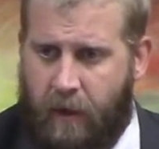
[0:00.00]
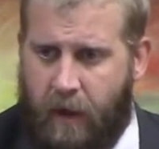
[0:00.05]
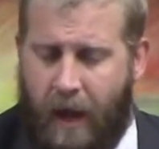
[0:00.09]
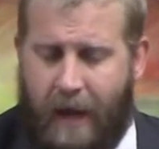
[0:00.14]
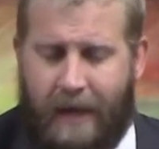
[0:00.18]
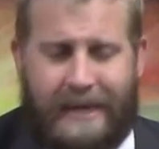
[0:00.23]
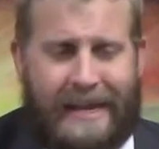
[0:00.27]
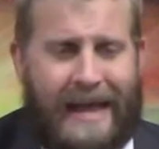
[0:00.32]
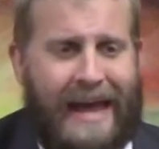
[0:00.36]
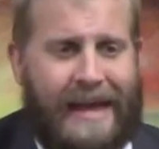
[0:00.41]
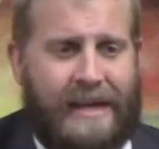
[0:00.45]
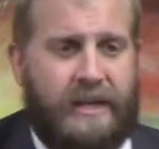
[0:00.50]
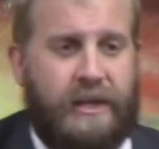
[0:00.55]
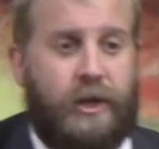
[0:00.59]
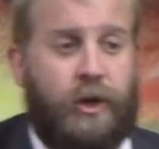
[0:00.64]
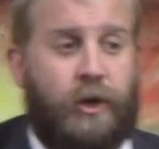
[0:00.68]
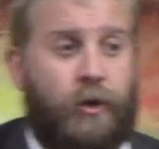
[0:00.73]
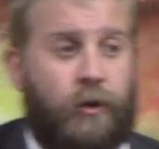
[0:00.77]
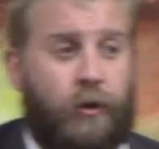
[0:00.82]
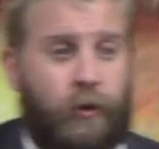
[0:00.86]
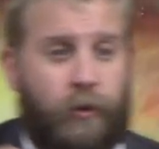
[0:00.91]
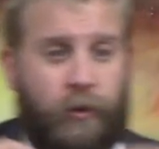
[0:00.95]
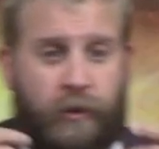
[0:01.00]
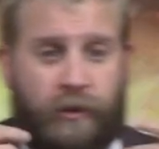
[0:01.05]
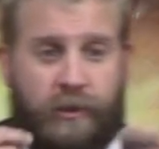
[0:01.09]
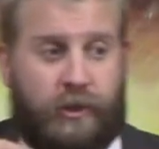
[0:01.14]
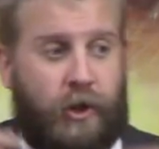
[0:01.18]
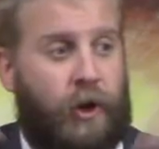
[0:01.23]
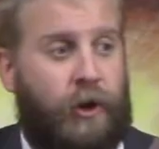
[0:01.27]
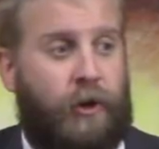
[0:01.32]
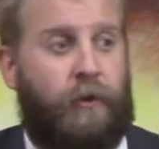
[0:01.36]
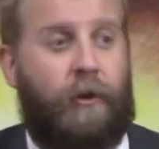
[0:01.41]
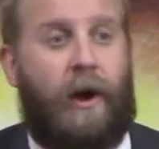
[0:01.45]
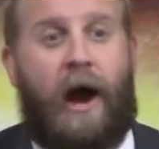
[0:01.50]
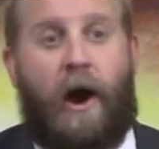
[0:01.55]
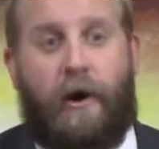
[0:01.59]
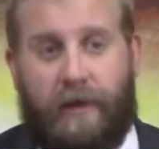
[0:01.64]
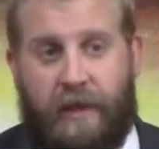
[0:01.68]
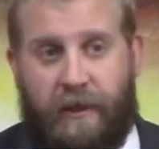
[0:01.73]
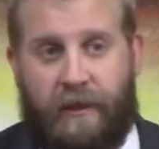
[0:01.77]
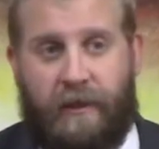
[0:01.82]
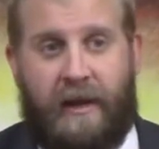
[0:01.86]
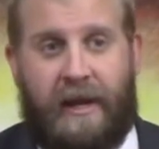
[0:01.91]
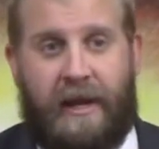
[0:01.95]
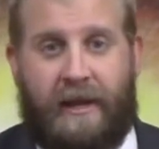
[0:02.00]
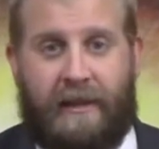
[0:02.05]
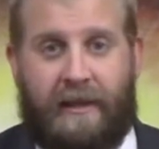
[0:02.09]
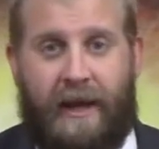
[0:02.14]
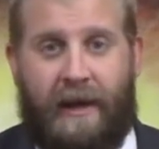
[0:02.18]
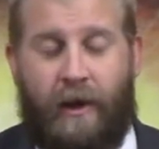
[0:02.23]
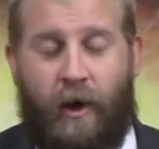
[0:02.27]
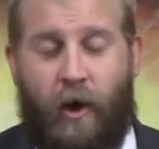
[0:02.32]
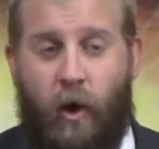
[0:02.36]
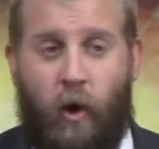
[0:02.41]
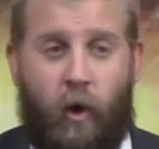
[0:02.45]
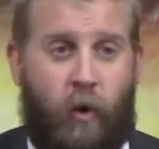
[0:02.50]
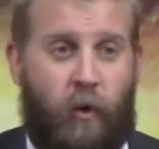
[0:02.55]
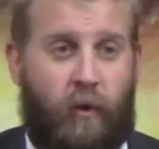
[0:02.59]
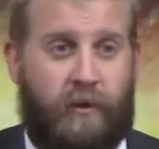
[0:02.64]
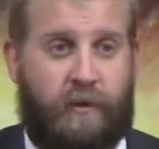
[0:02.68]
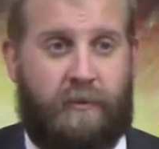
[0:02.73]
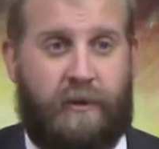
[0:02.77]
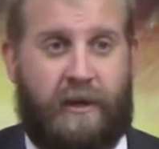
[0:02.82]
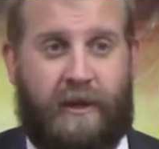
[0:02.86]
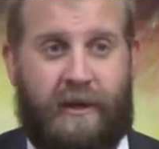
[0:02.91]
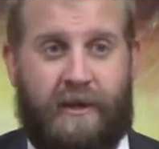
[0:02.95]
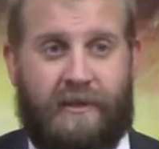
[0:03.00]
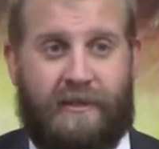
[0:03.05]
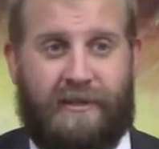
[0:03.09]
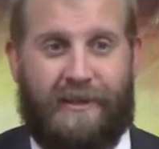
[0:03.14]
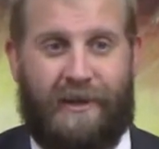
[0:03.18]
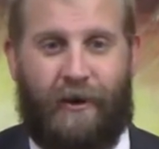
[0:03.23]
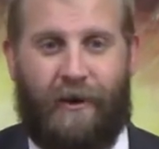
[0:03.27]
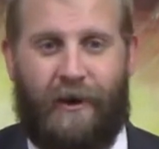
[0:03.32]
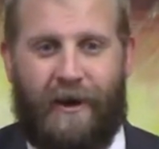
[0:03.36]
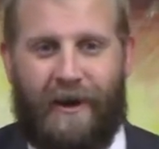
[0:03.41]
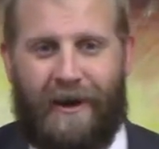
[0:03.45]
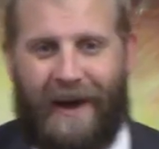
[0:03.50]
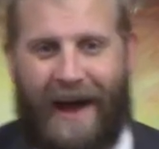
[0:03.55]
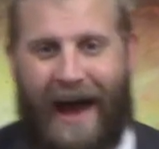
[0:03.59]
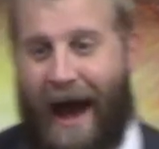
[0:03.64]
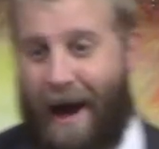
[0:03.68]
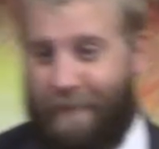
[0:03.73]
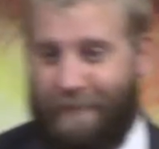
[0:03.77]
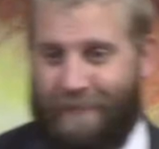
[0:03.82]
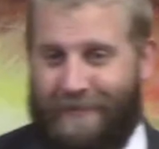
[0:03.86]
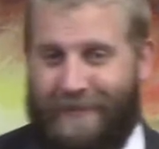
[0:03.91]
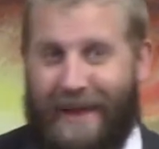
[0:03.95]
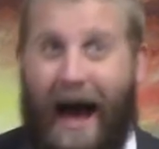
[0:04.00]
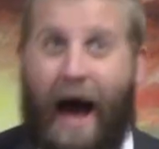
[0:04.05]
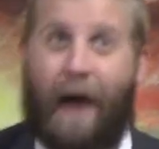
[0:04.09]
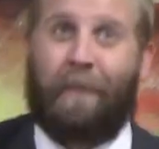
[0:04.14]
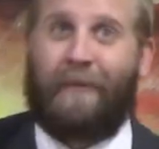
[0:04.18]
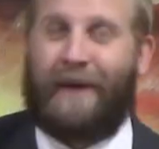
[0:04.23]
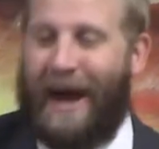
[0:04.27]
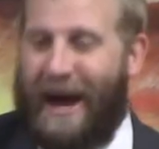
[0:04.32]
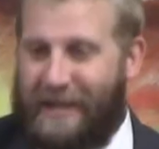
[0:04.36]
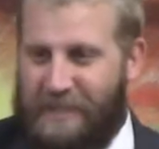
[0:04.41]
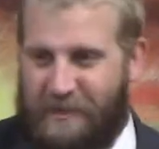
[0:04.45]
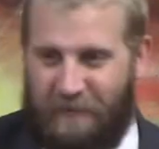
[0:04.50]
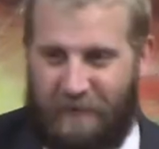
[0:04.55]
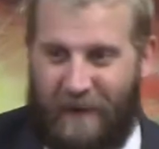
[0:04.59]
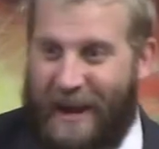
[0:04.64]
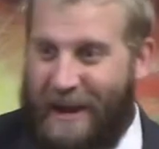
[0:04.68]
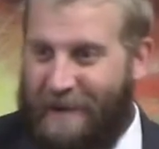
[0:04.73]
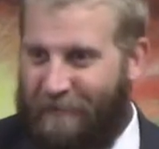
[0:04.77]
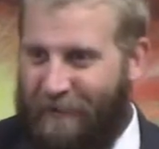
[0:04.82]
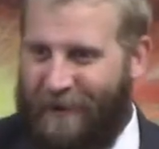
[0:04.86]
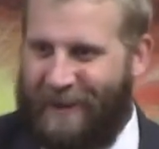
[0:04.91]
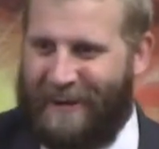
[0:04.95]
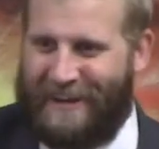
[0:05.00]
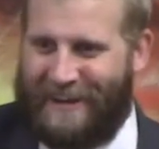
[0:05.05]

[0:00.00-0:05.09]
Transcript: And then you turn around and think that, oh, it's because, you know, I'm, I'm God's favorite.